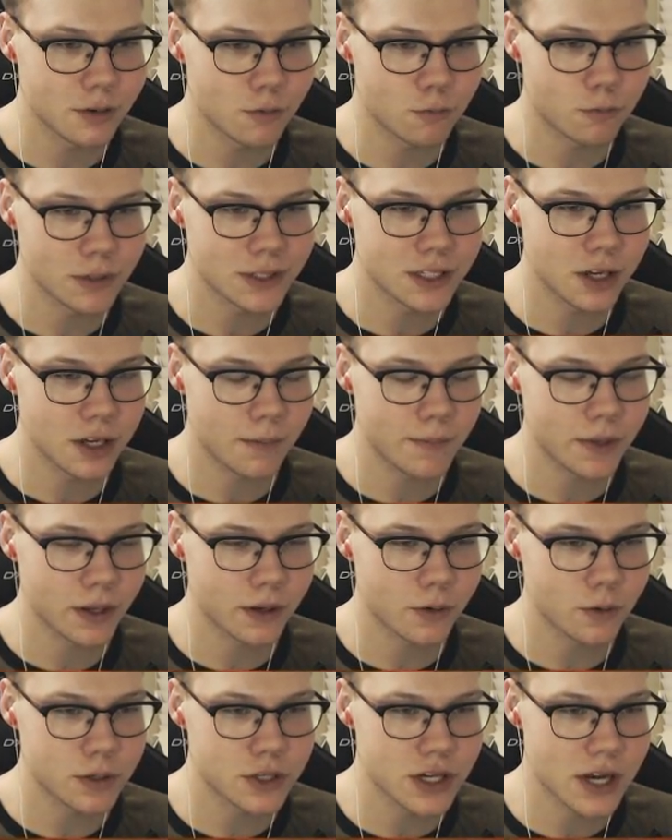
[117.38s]
What's up,
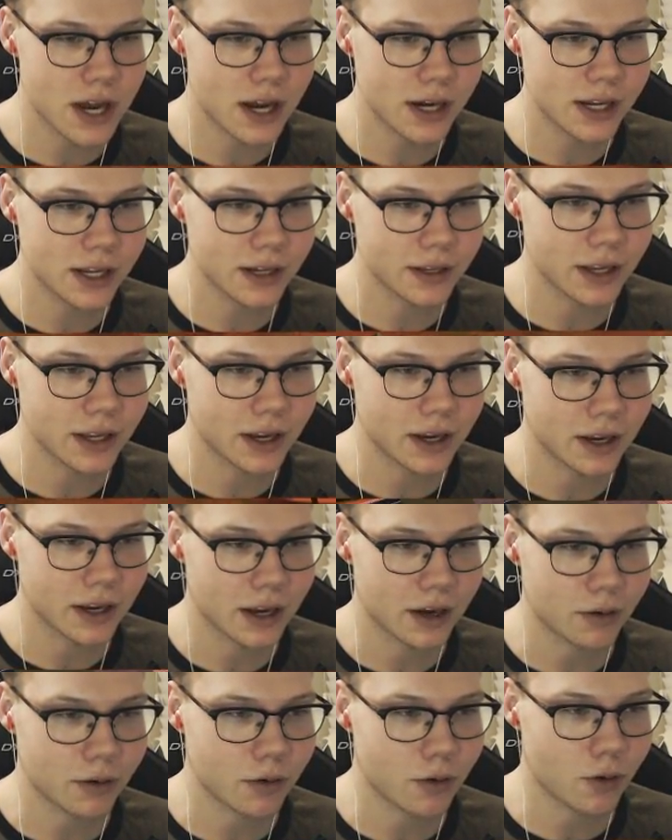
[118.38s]
yo, Johnny?
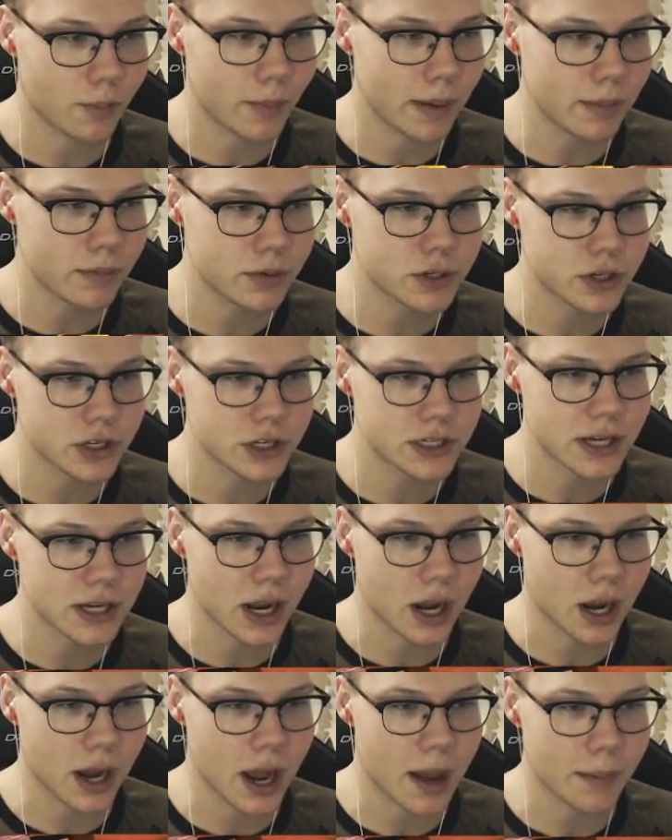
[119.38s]
Yeah, I don't know. Maybe we should just take a